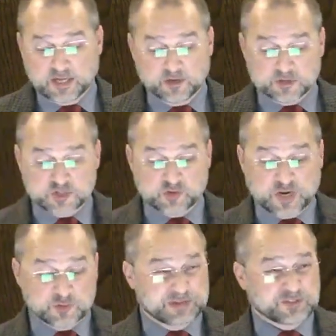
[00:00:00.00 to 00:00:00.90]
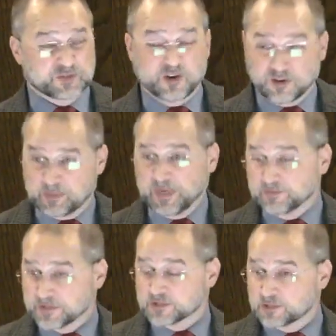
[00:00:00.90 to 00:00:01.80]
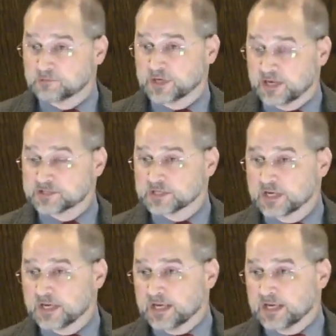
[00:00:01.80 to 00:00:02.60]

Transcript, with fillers: You know, it's strange we have to talk about this so much.